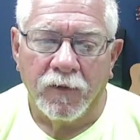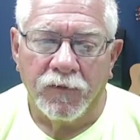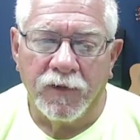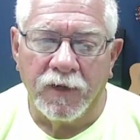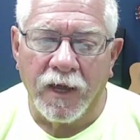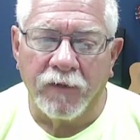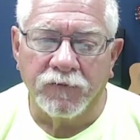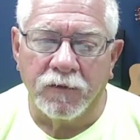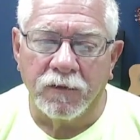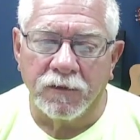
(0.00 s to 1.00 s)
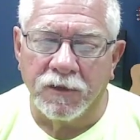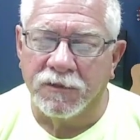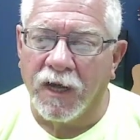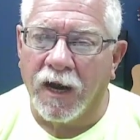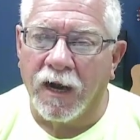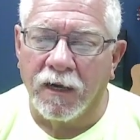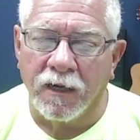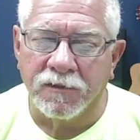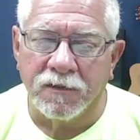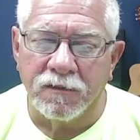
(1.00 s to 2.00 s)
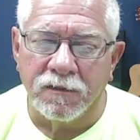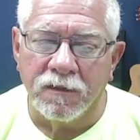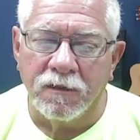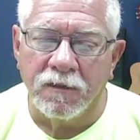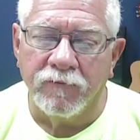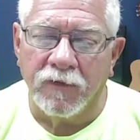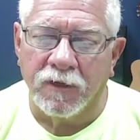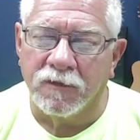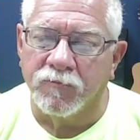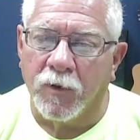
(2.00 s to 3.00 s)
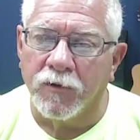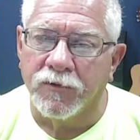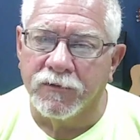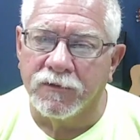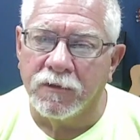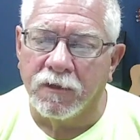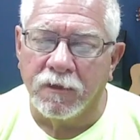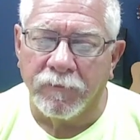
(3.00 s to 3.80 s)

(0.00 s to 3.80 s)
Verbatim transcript: Then, after desire has conceived, it gives birth to sin.